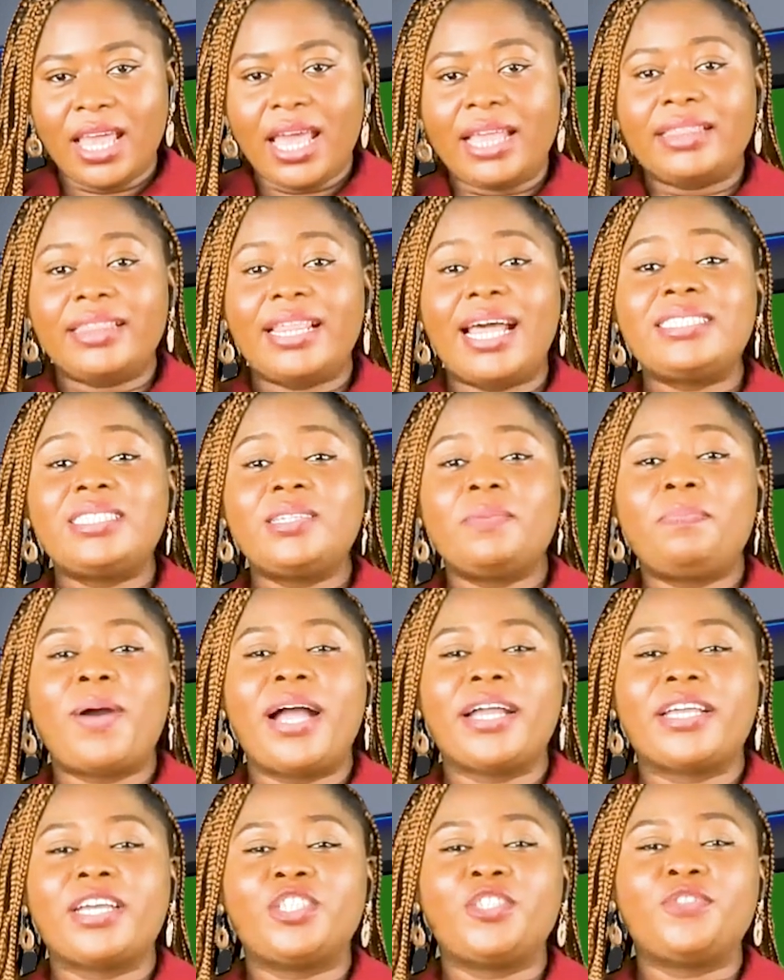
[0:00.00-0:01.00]
And that's the
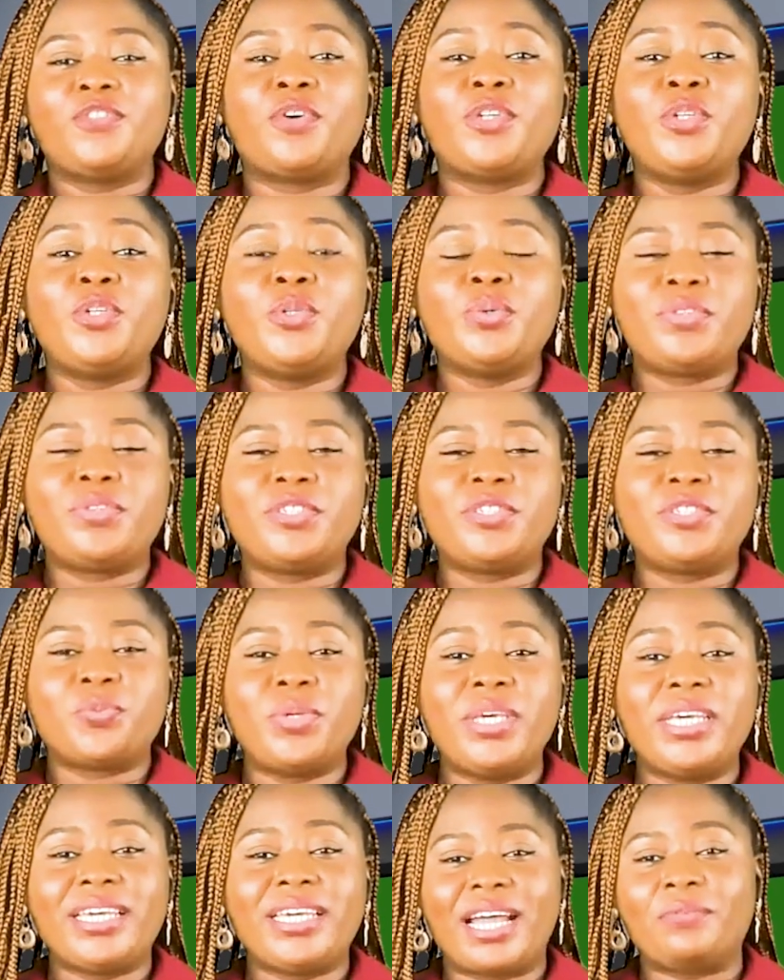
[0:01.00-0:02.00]
package for you this
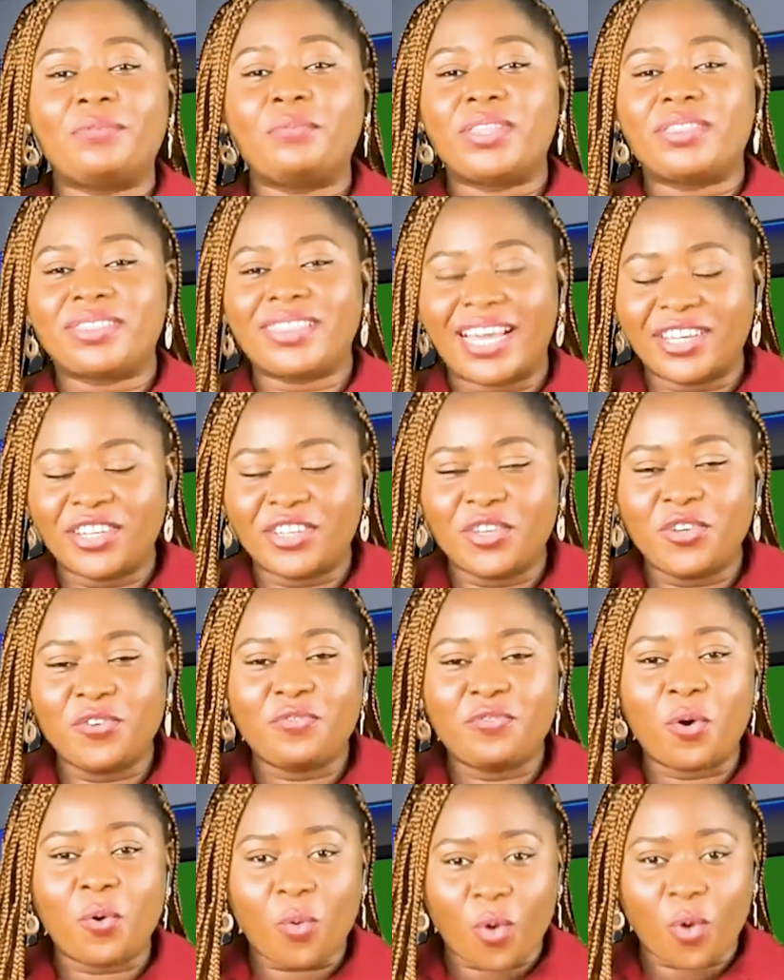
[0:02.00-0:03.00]
week, and we thank you
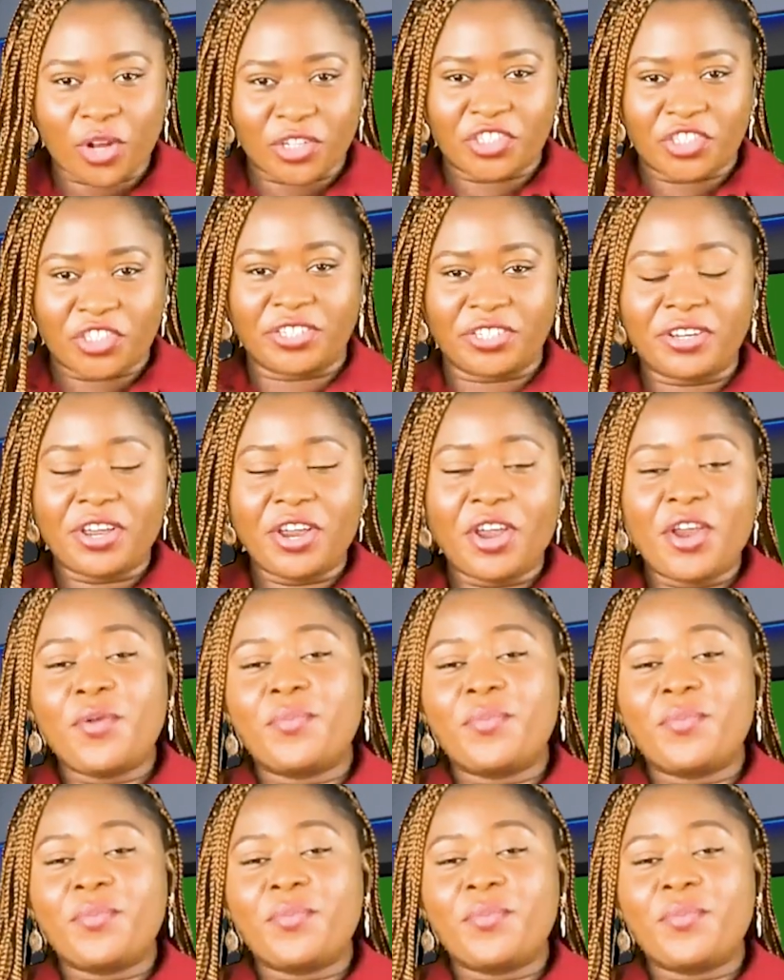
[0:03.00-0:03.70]
for watching.